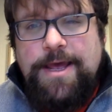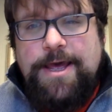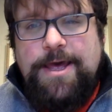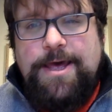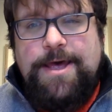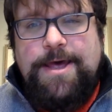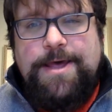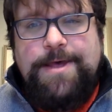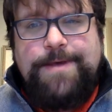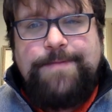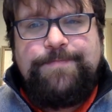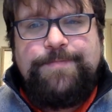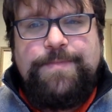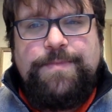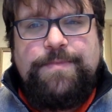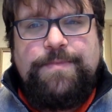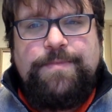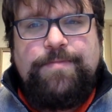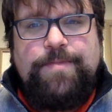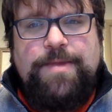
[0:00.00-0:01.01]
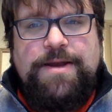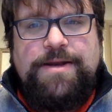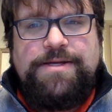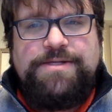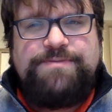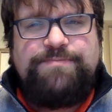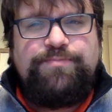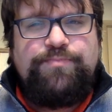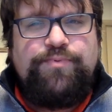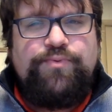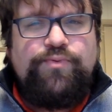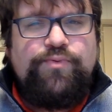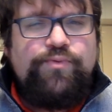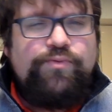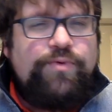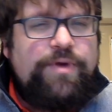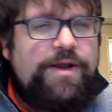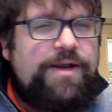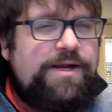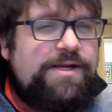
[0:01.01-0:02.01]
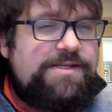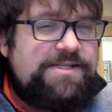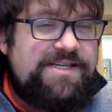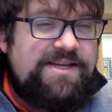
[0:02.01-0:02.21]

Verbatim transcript: and it's pretty